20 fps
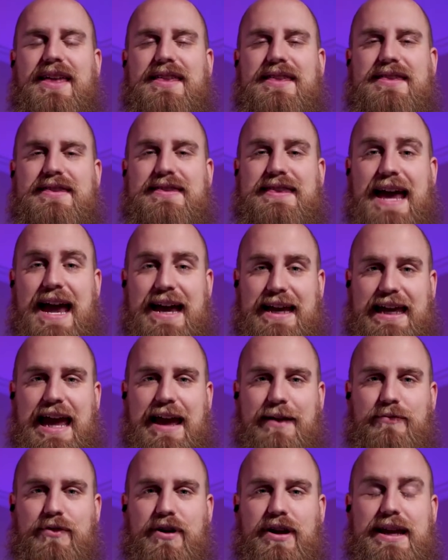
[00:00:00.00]
that
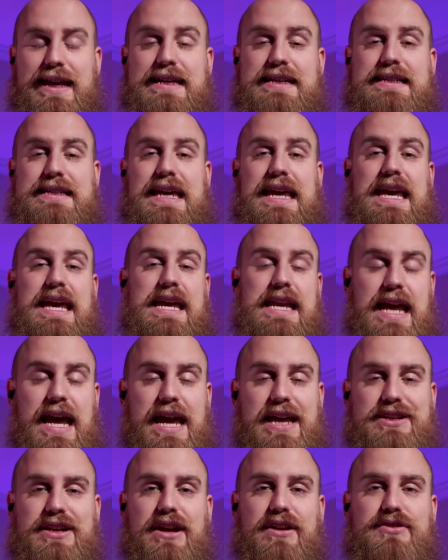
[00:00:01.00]
camera is in
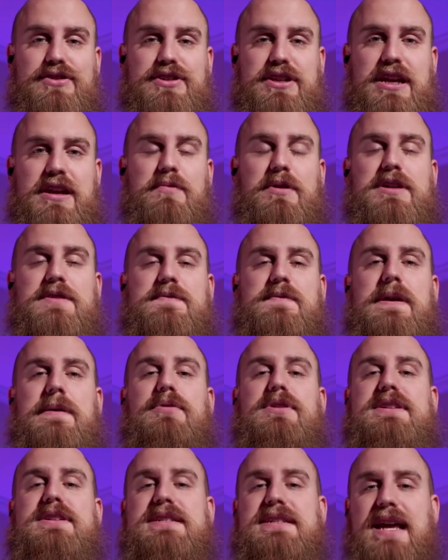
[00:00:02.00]
HLG, but it's being
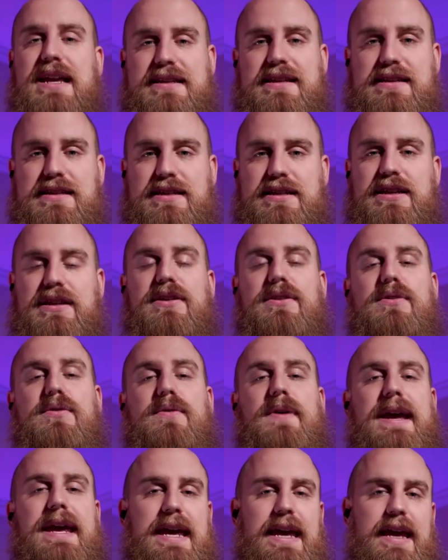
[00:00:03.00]
presented to
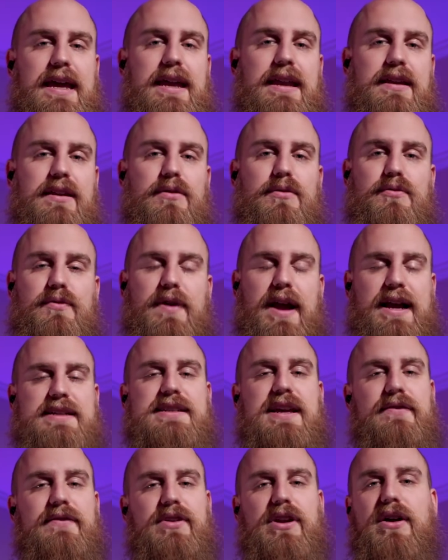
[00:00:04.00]
you in Rec
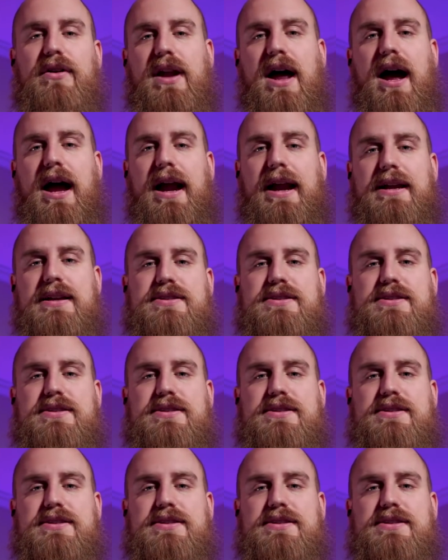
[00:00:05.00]
709.